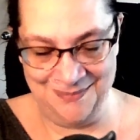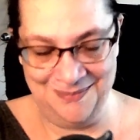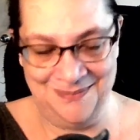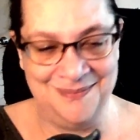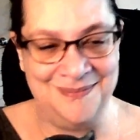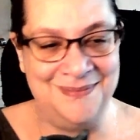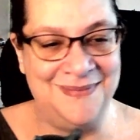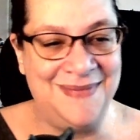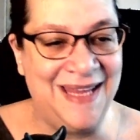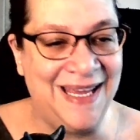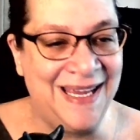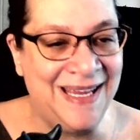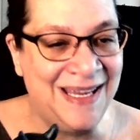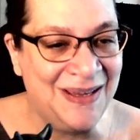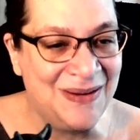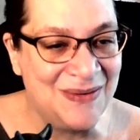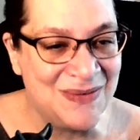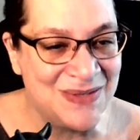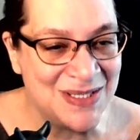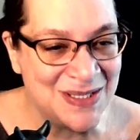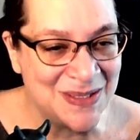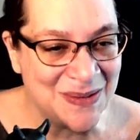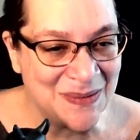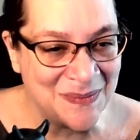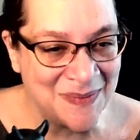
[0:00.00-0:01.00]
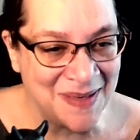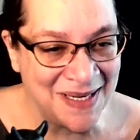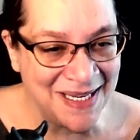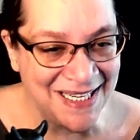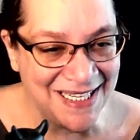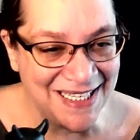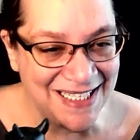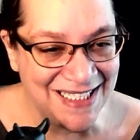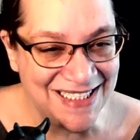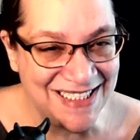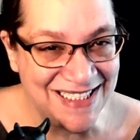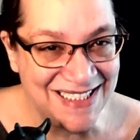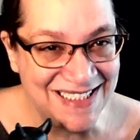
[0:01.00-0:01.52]
Thank you so
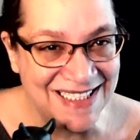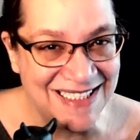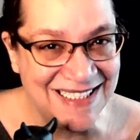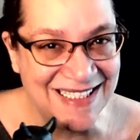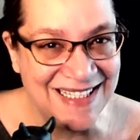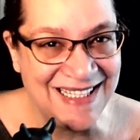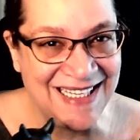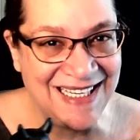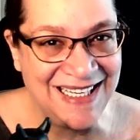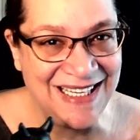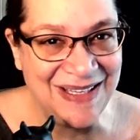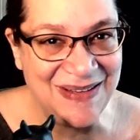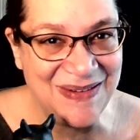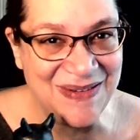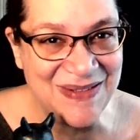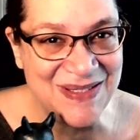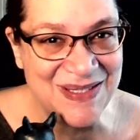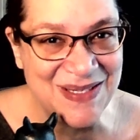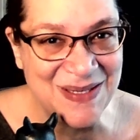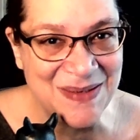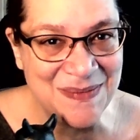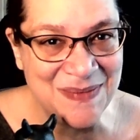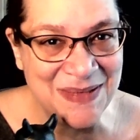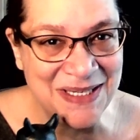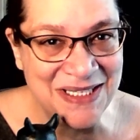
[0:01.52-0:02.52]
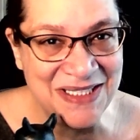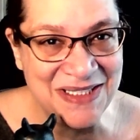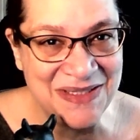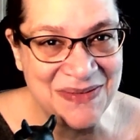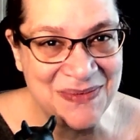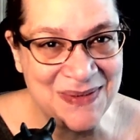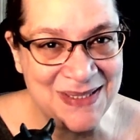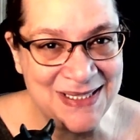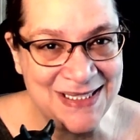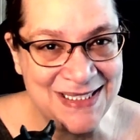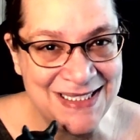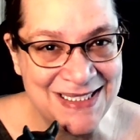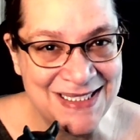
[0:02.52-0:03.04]
much. Thank you so much,
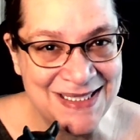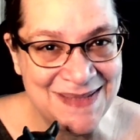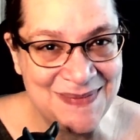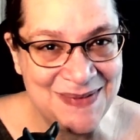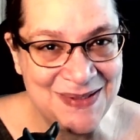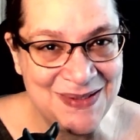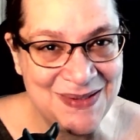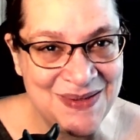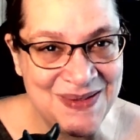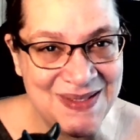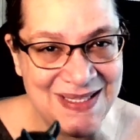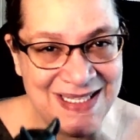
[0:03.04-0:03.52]
Witch's Moon.